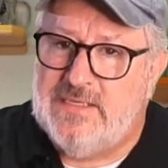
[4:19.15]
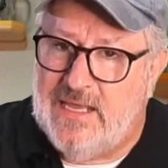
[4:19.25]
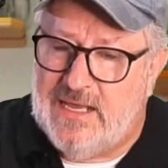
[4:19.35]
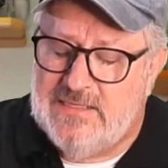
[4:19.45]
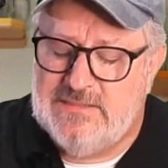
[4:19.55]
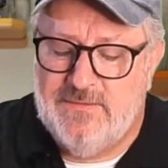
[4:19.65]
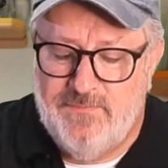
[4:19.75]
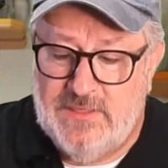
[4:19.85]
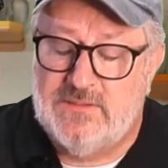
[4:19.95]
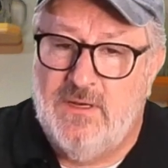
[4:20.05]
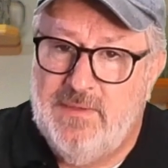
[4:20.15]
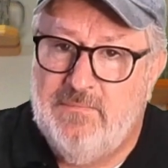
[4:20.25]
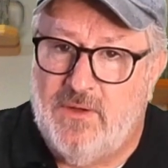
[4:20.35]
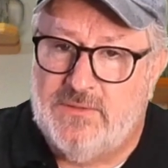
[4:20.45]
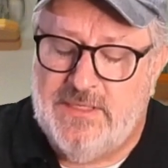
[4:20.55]
Yes, it's going to
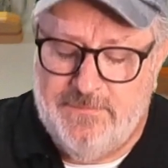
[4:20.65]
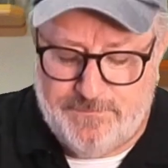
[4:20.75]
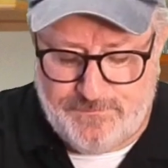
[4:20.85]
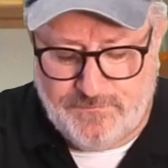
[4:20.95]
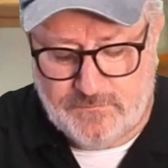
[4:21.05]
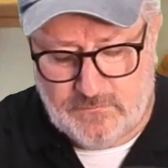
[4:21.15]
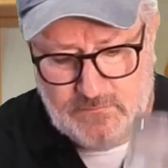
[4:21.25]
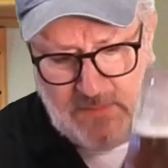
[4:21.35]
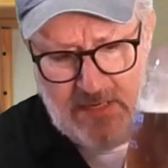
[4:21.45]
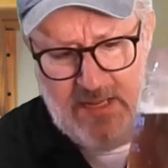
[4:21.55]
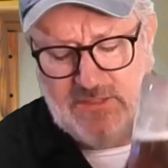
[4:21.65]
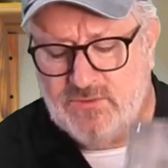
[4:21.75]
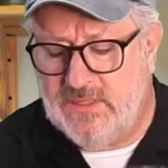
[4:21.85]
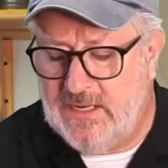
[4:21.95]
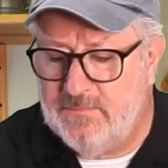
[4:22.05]
be malty,
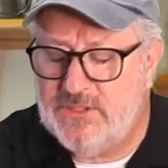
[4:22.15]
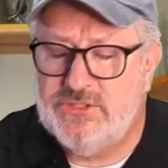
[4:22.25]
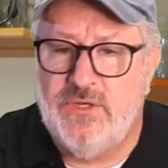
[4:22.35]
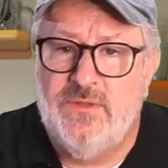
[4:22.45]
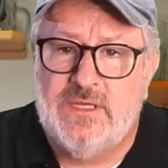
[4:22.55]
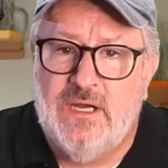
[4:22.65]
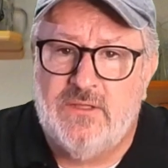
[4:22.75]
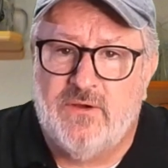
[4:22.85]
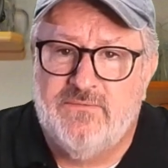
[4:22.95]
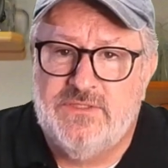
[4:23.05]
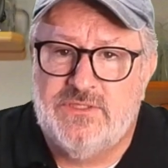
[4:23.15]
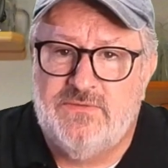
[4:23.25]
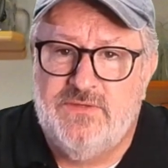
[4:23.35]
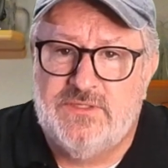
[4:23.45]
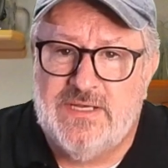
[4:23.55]
naturally, and I'm going to show you the color of it in
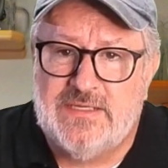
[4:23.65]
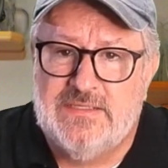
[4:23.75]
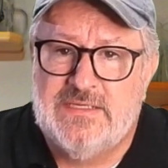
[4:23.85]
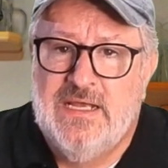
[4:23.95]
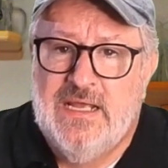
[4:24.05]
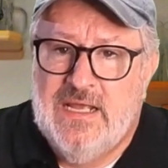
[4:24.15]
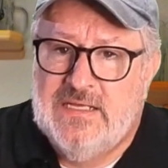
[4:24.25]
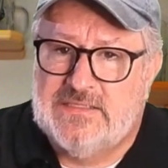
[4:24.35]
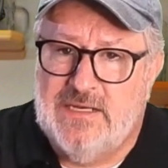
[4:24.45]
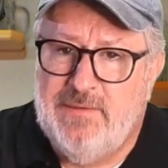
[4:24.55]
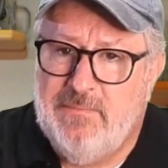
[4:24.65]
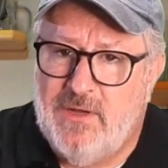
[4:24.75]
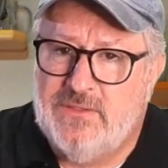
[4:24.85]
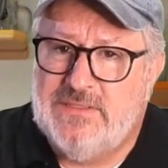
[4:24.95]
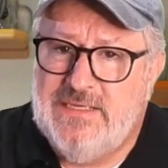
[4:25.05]
just a few seconds. It's going to be
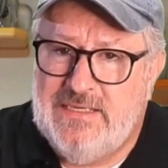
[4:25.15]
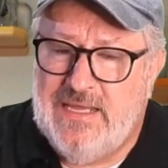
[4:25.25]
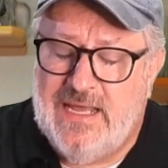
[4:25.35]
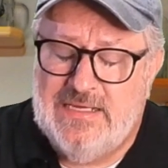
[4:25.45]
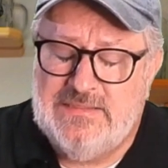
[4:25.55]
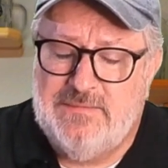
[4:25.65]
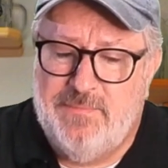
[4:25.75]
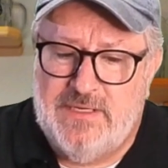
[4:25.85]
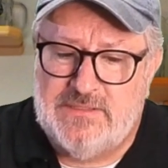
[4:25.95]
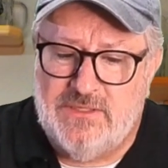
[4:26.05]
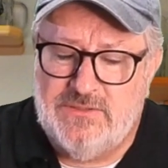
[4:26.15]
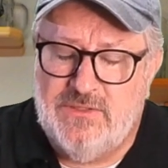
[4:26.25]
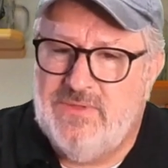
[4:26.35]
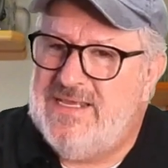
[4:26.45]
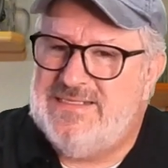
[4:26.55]
malty, yes, but it's
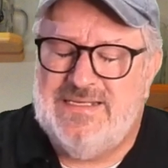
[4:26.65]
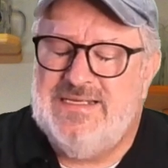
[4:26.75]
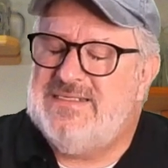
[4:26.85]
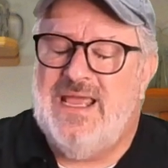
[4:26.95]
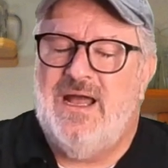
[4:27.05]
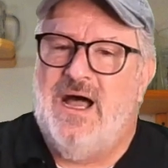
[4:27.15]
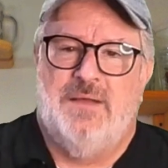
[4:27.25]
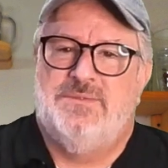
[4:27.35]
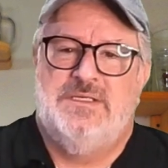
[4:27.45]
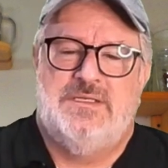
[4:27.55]
also it's that hops.